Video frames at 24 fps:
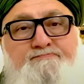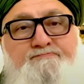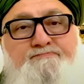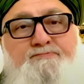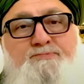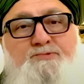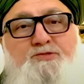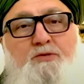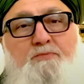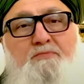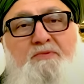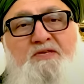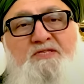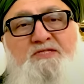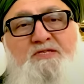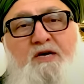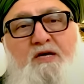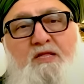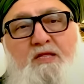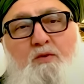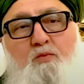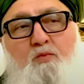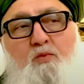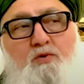So it means
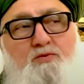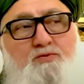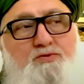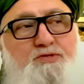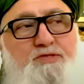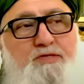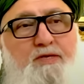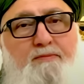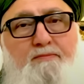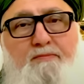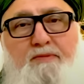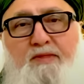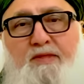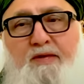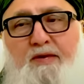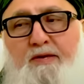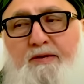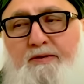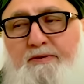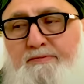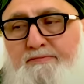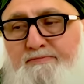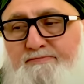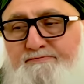Allah wants
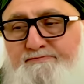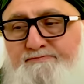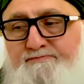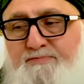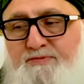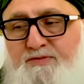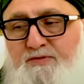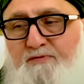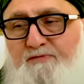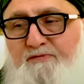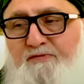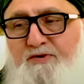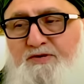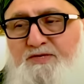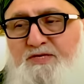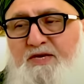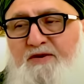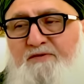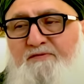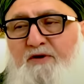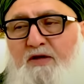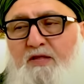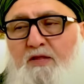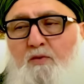something. So first
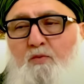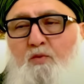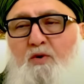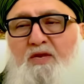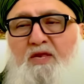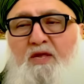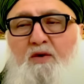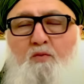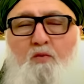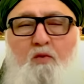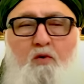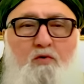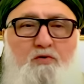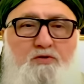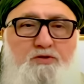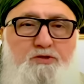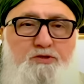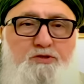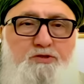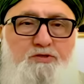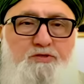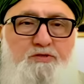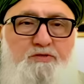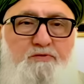give Allah what He
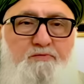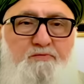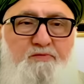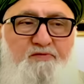wants